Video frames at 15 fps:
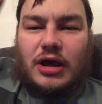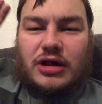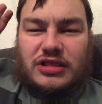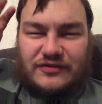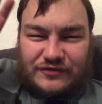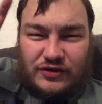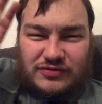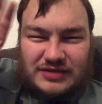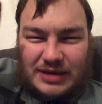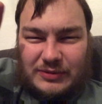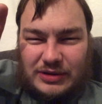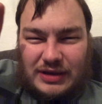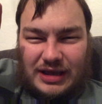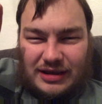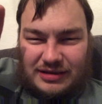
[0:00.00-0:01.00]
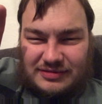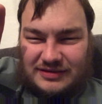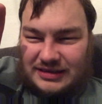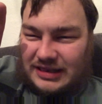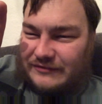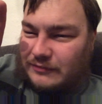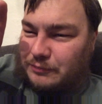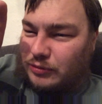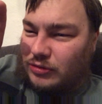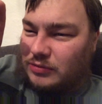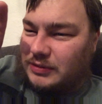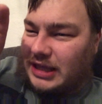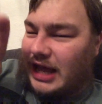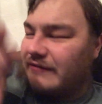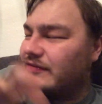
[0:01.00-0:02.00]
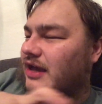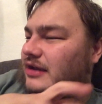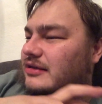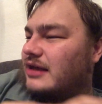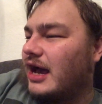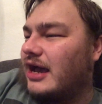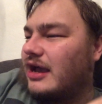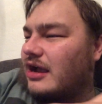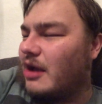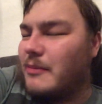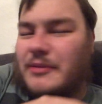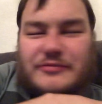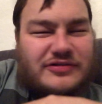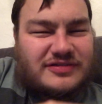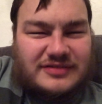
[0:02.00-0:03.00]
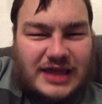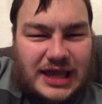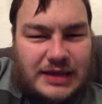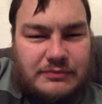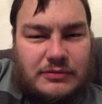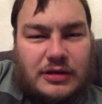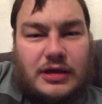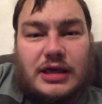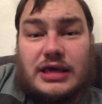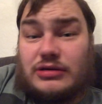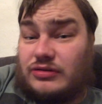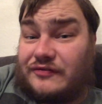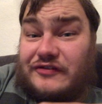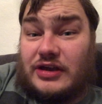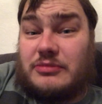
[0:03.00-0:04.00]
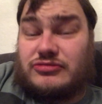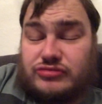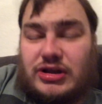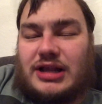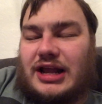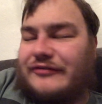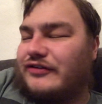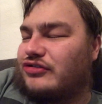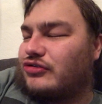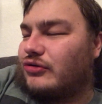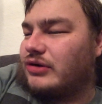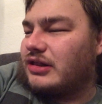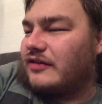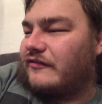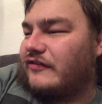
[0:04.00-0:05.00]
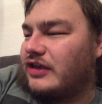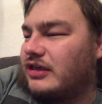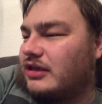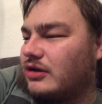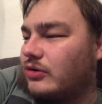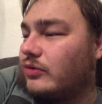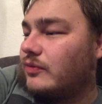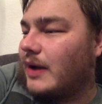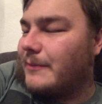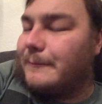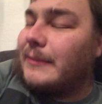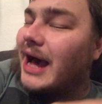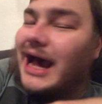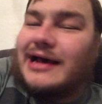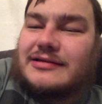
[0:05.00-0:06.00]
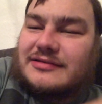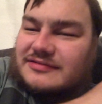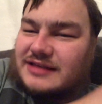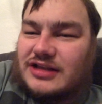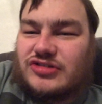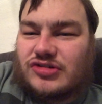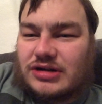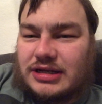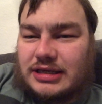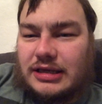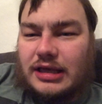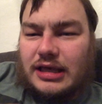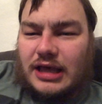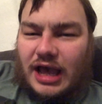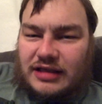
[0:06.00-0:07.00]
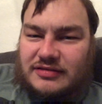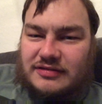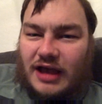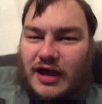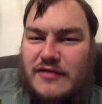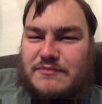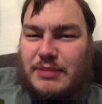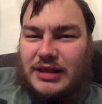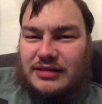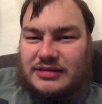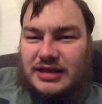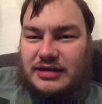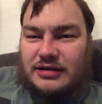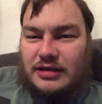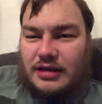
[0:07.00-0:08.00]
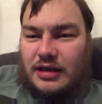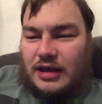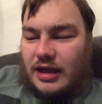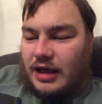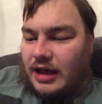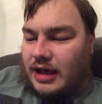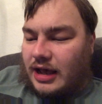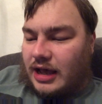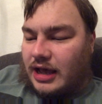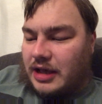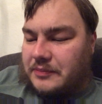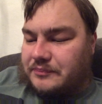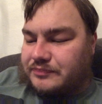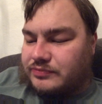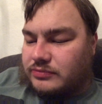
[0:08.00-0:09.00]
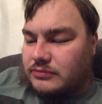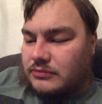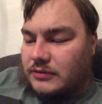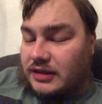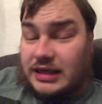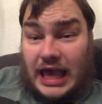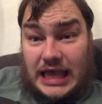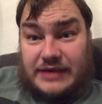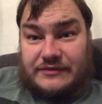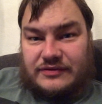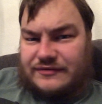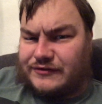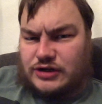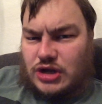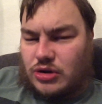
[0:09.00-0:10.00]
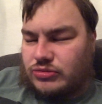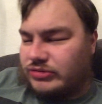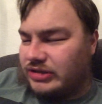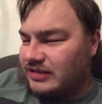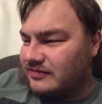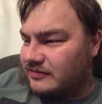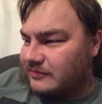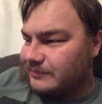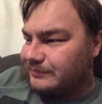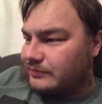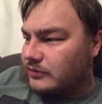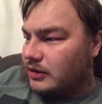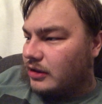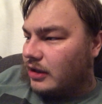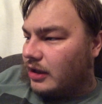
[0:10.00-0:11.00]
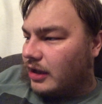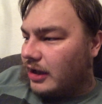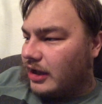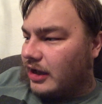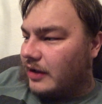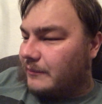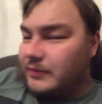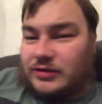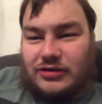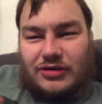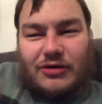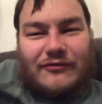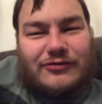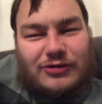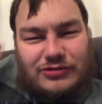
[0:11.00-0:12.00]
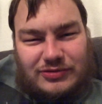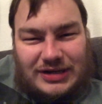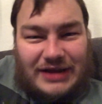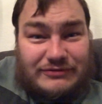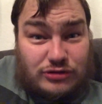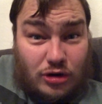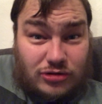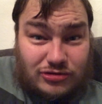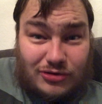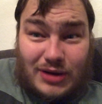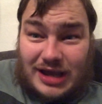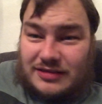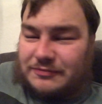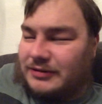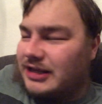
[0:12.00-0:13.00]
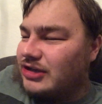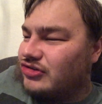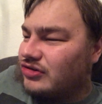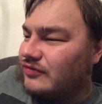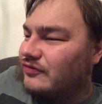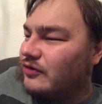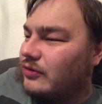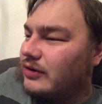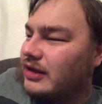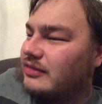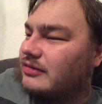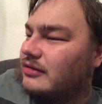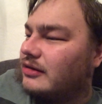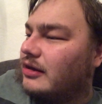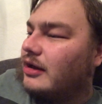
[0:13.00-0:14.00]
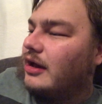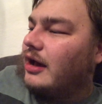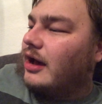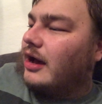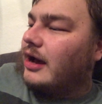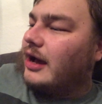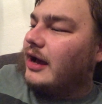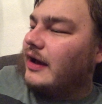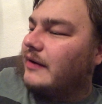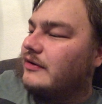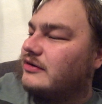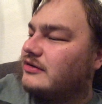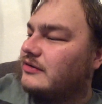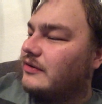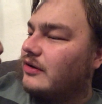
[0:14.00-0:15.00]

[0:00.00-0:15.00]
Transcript: first time we see Liverpool, we have that guy, I can't remember his name. He's a famous real-life historical figure who went mad, essentially, and started building caves for no reason. But here, of course, we're going to have a Doctor Who explanation for it. And